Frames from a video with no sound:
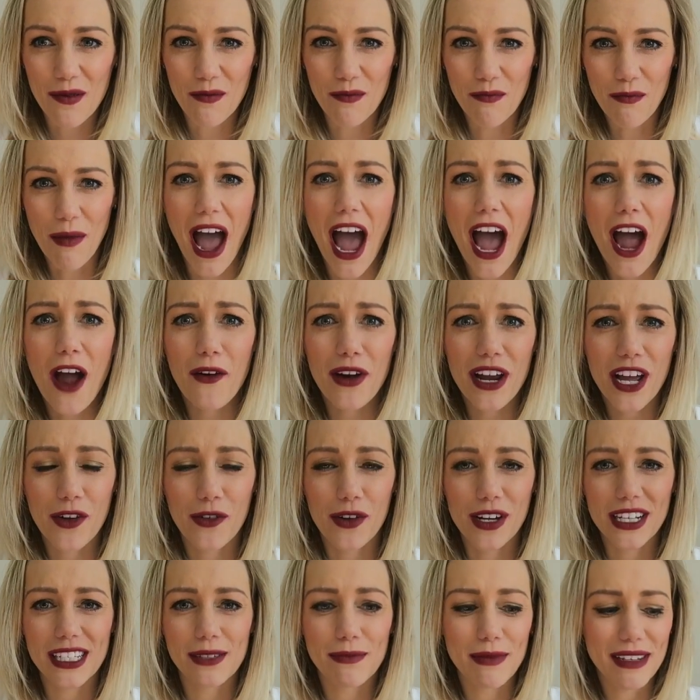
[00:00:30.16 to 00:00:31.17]
Merry
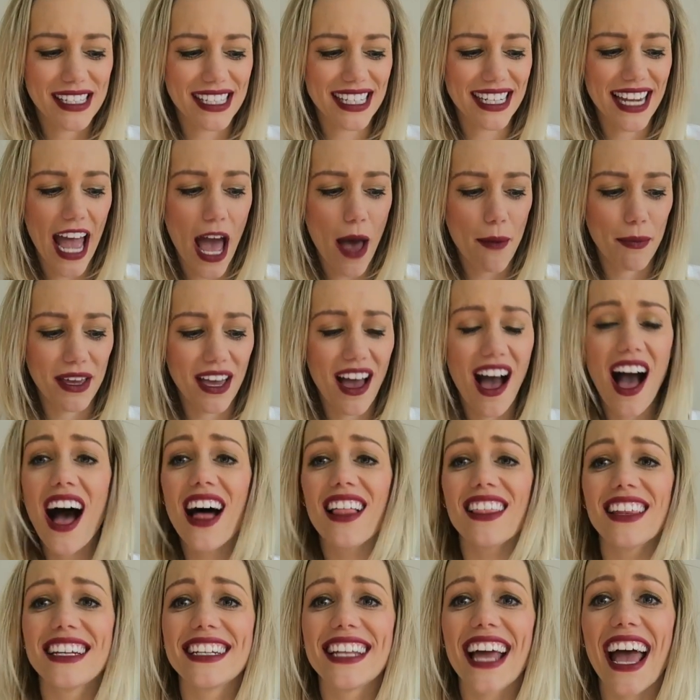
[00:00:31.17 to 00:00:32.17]
Christmas and happy
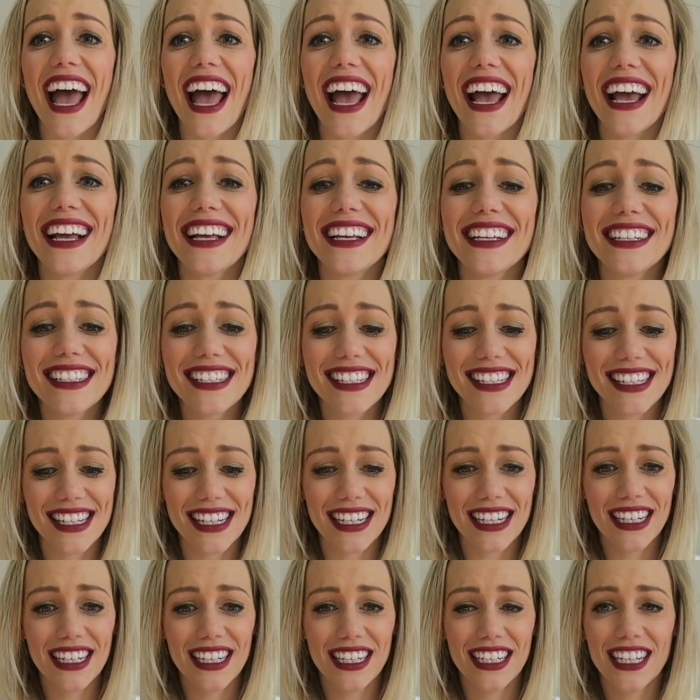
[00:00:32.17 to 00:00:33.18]
holidays
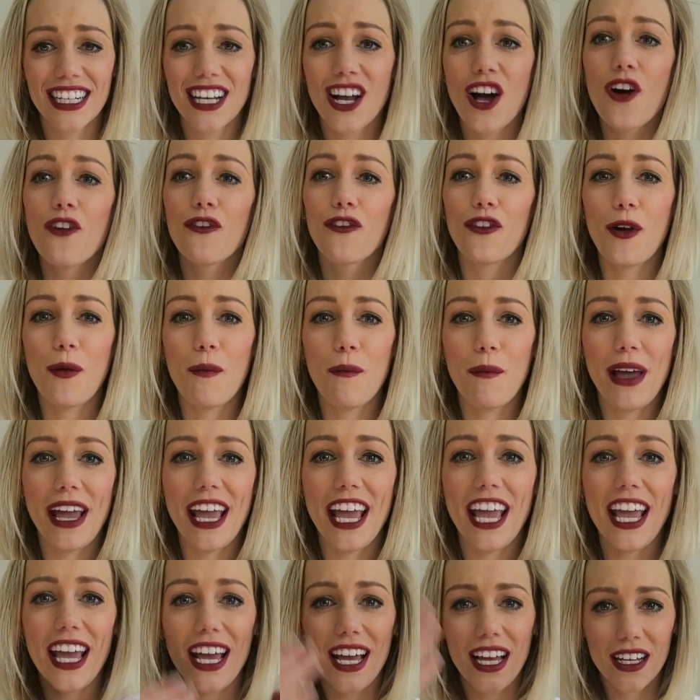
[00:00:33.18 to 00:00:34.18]
from
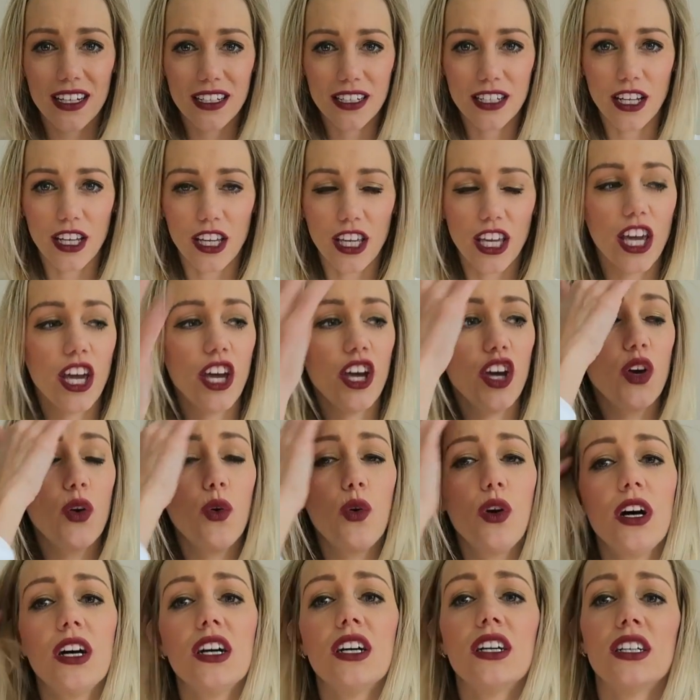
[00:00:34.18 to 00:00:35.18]
me to
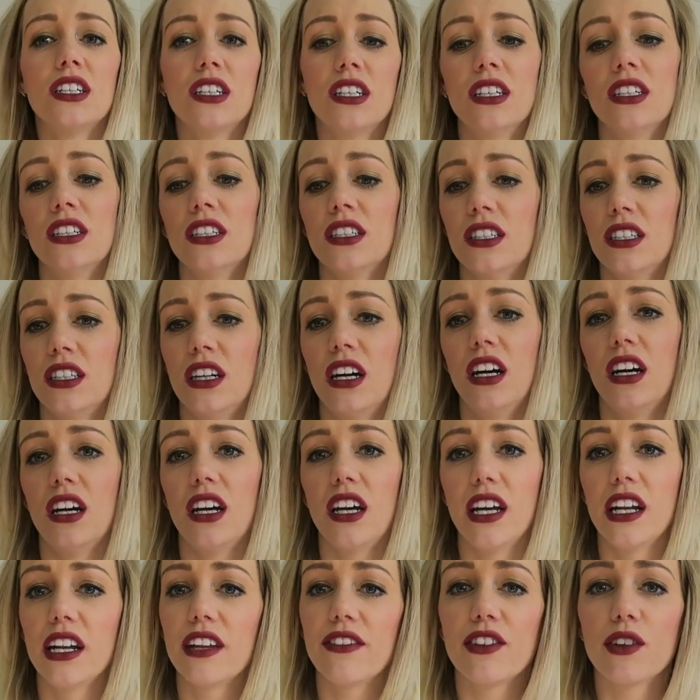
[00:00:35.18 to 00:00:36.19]
you.
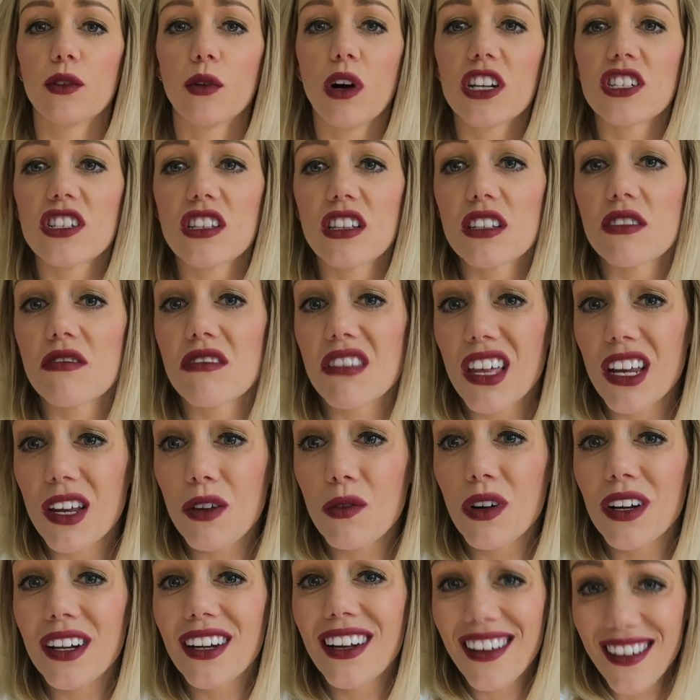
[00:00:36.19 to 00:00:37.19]
And if you're watching this with
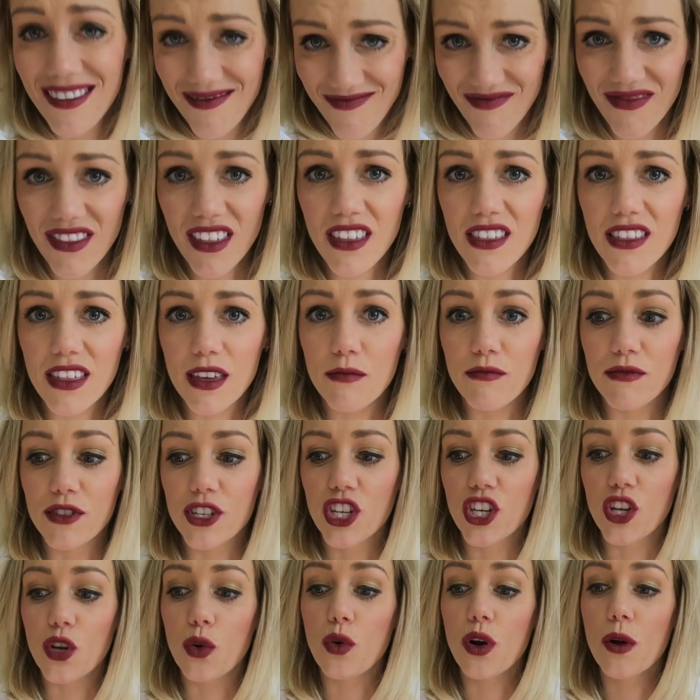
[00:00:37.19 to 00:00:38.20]
anyone, them
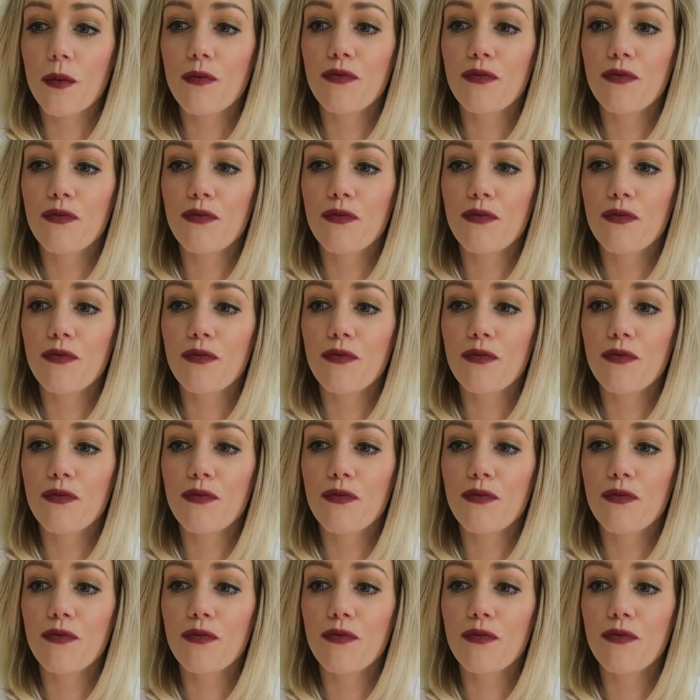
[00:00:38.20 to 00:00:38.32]
too.